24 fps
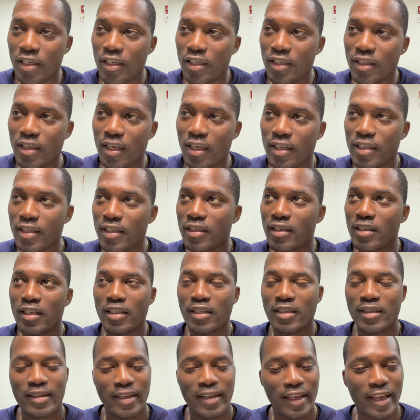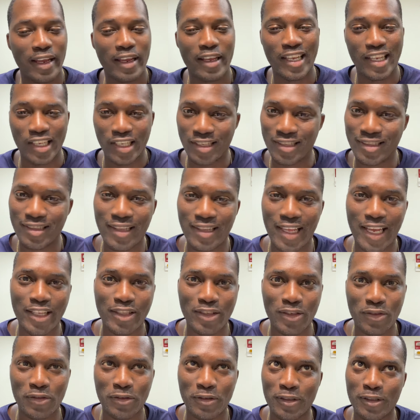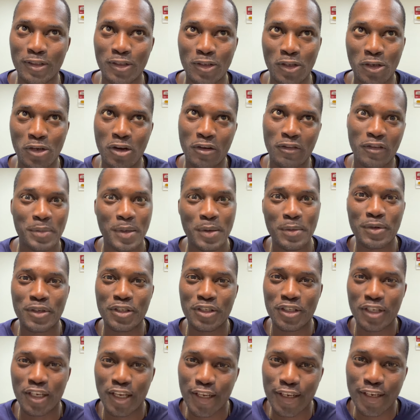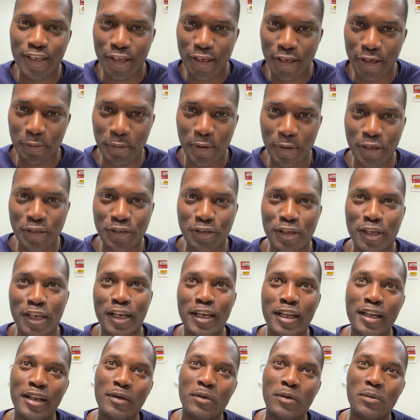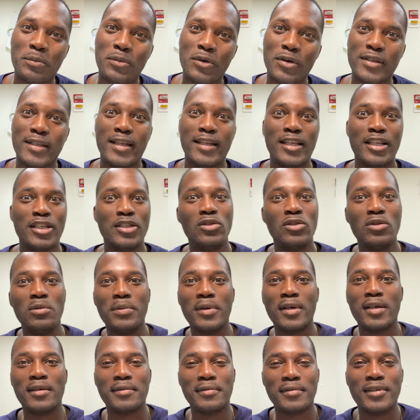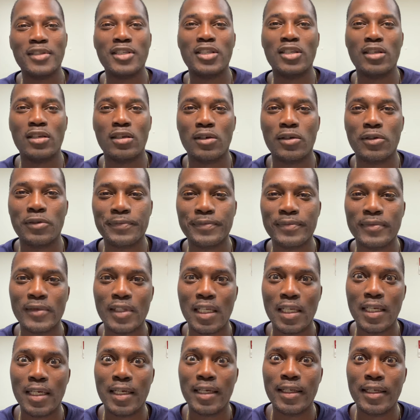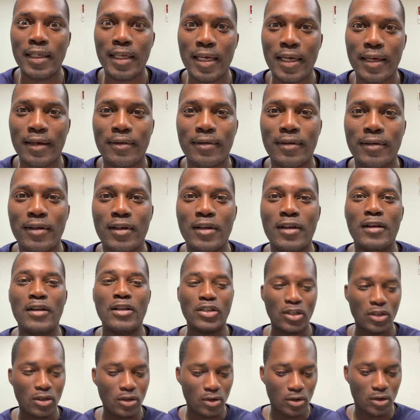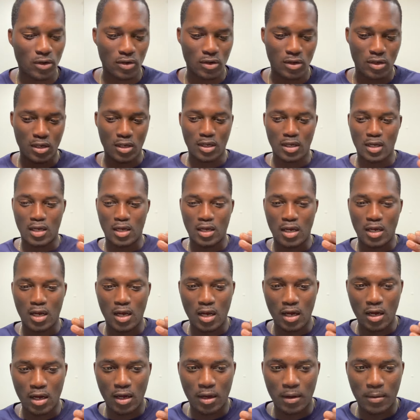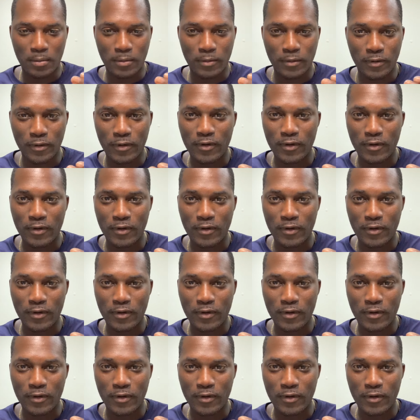they like to look over people's shit and make sure that they don't post anything stupid. So yeah, so um